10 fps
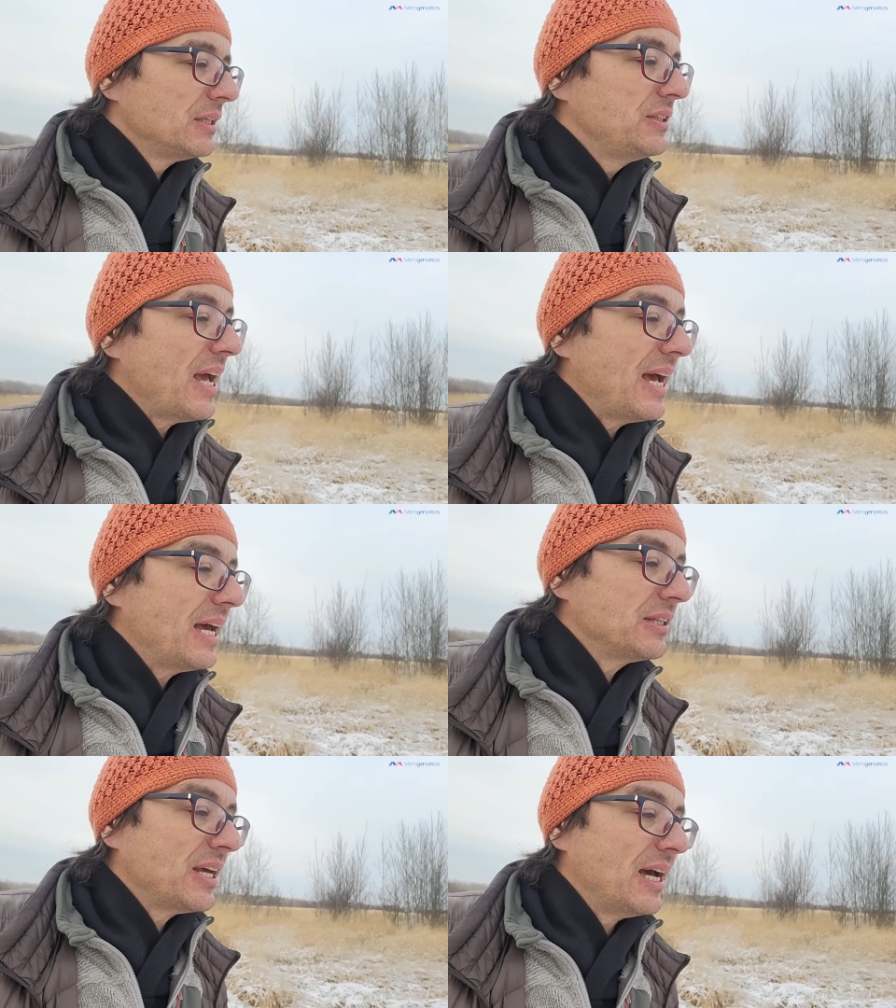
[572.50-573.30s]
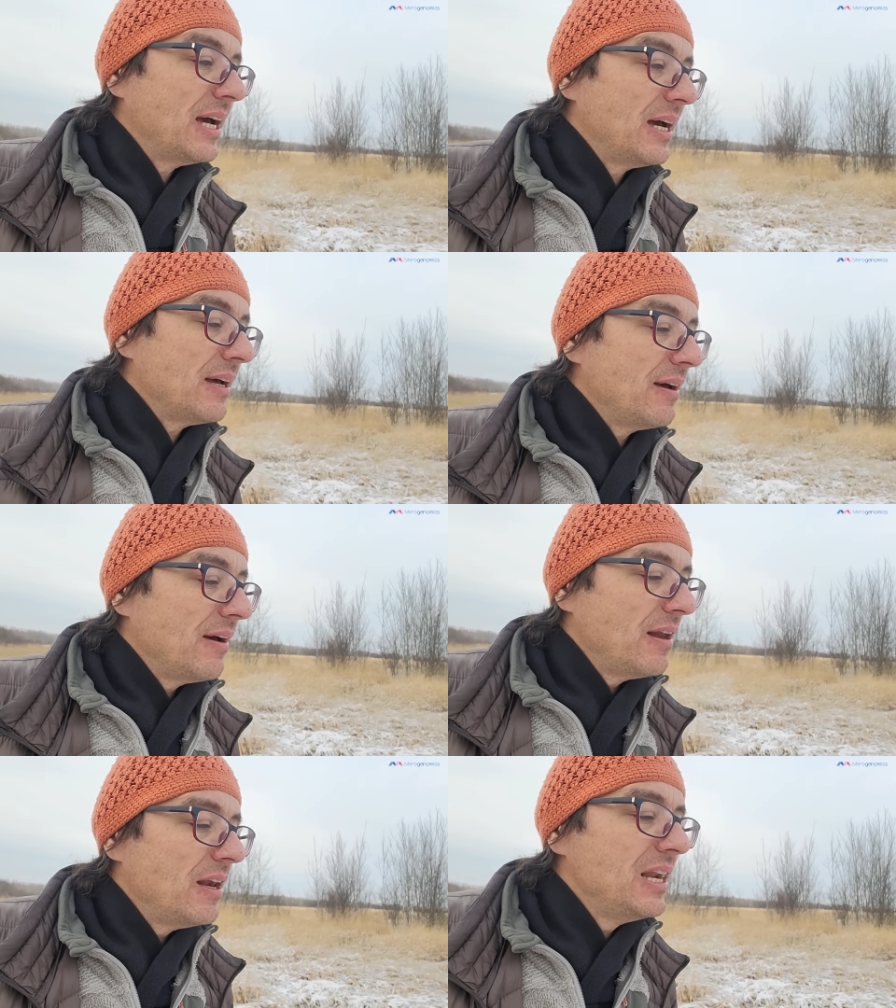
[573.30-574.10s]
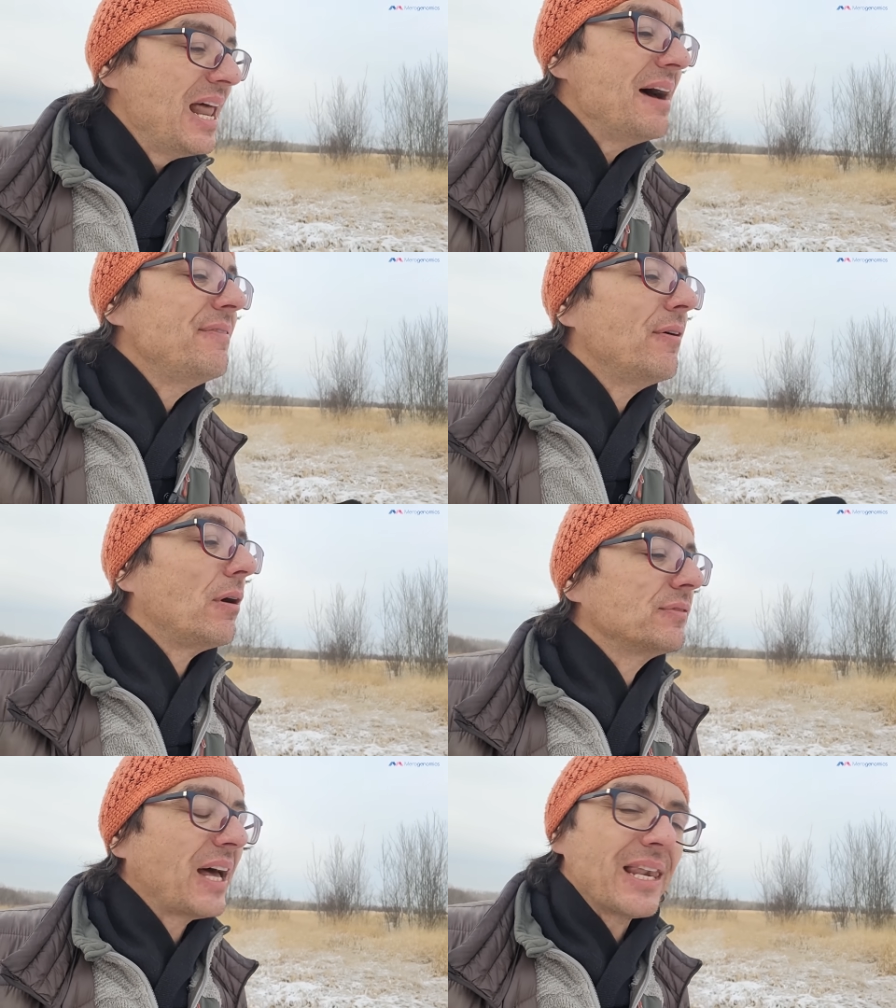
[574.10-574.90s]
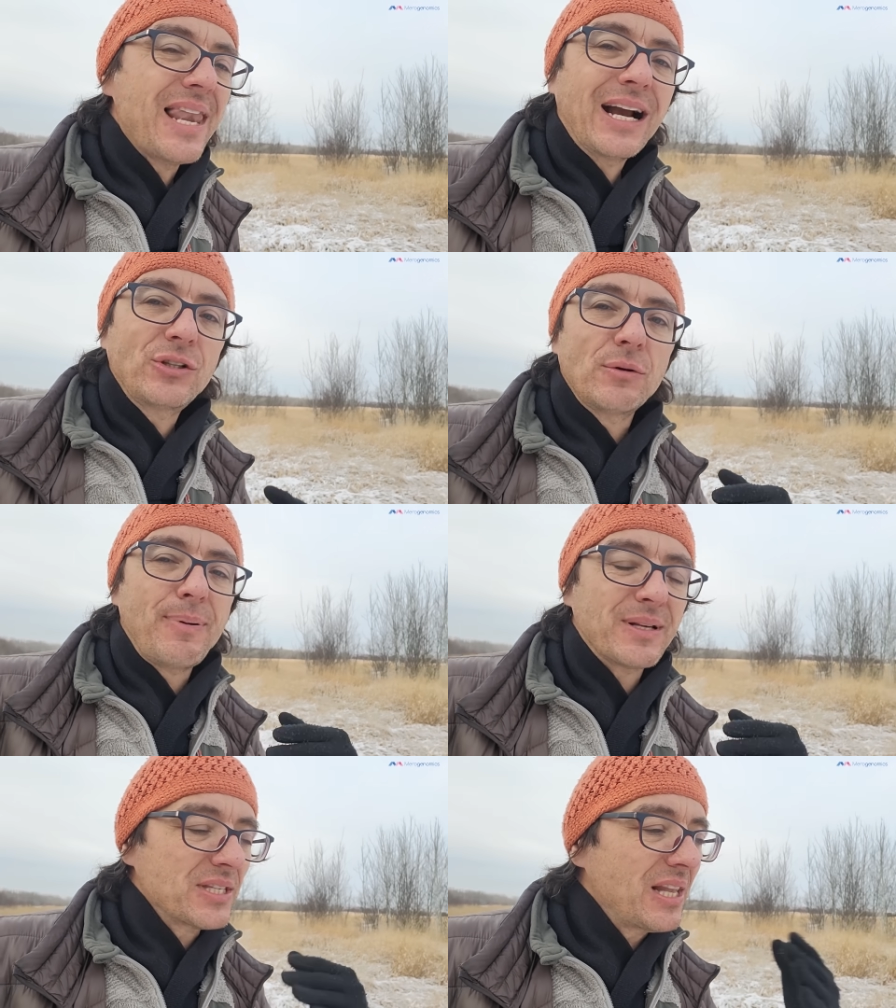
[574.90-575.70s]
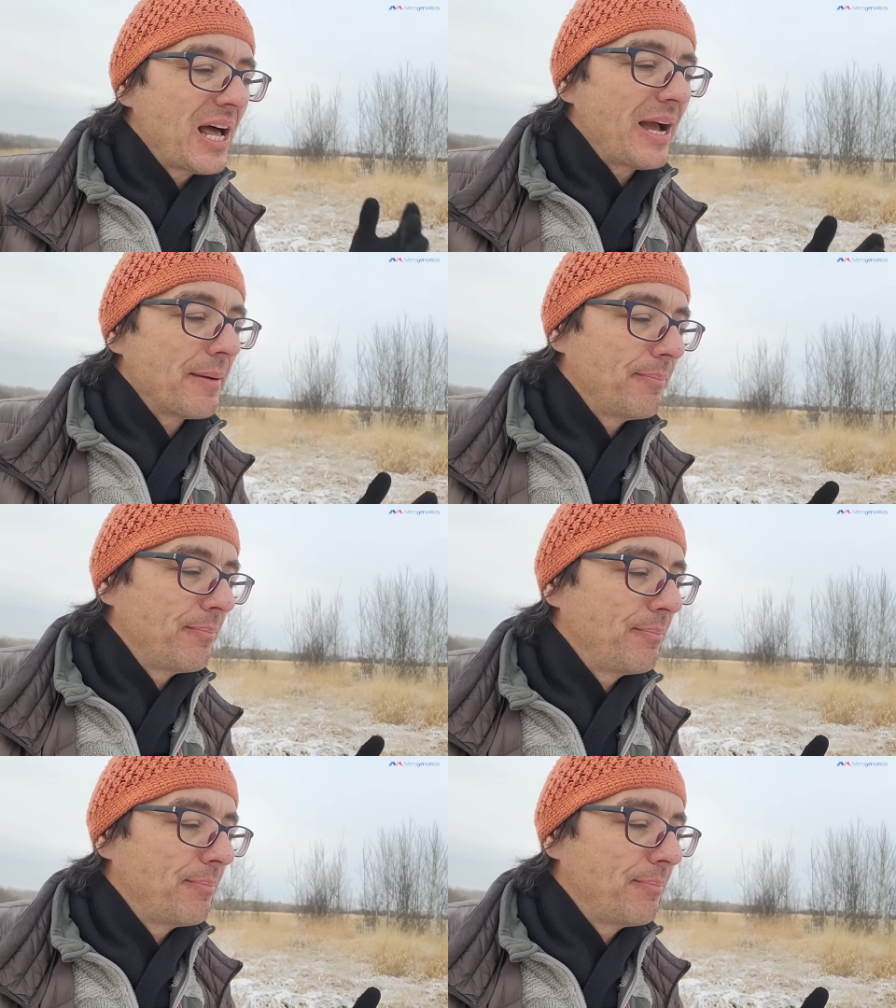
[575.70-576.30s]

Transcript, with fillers: then the level of that lactobacilli